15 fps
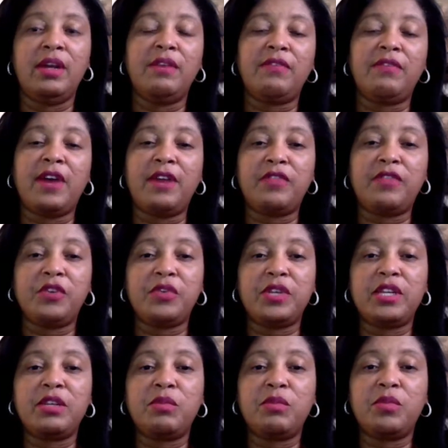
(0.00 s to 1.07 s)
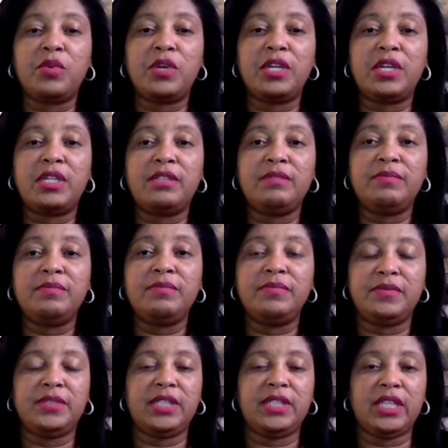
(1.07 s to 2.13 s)
5:30 in the morning,
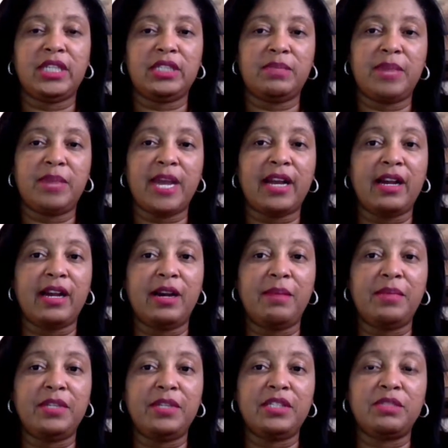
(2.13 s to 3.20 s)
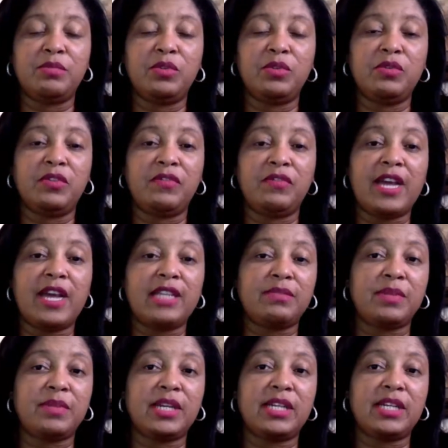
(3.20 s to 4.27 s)
it's back up and it's moving fast
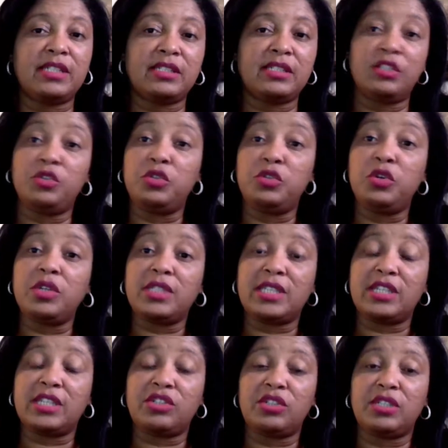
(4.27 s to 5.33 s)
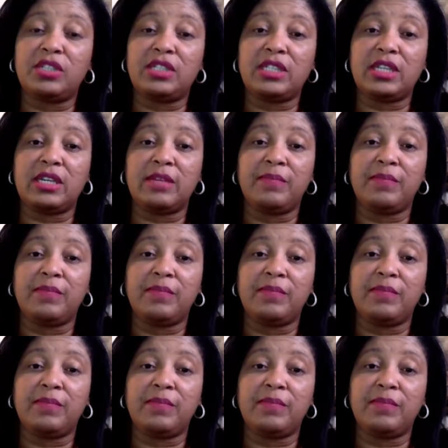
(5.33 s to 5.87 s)
because the New York session is in.